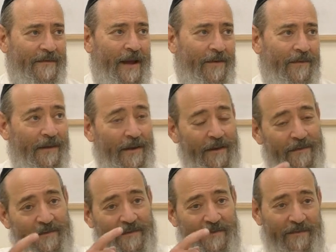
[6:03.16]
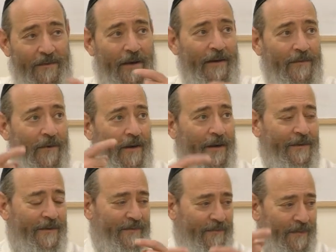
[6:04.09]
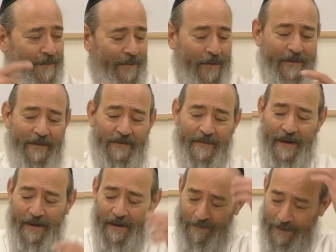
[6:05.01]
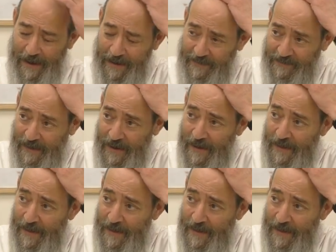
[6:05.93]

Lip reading: now and telling us this is all this rebuke is taking place